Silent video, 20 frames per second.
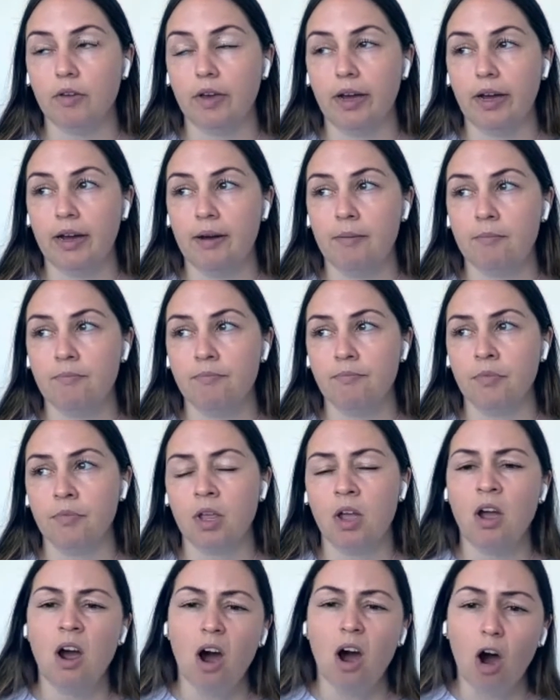
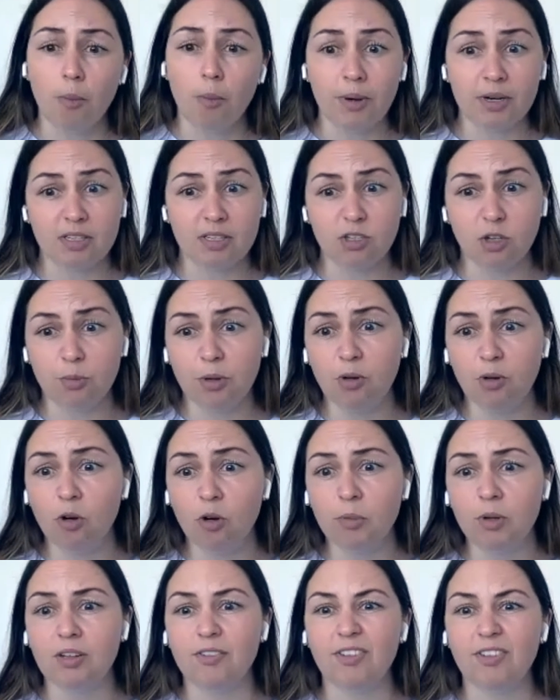but it's super
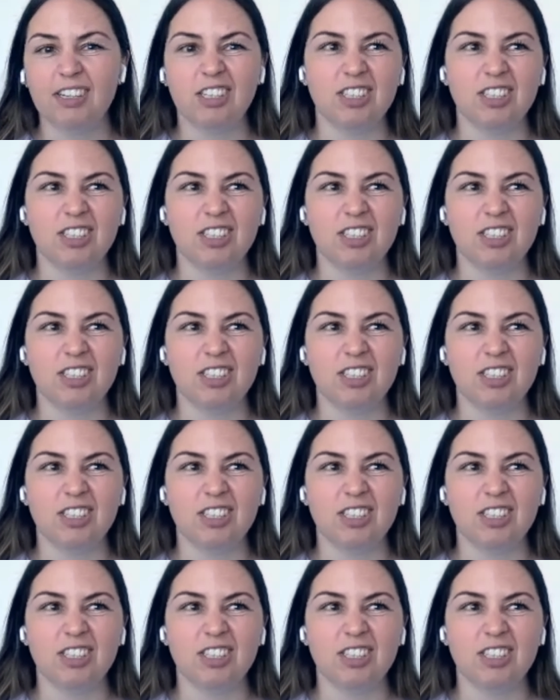normal if I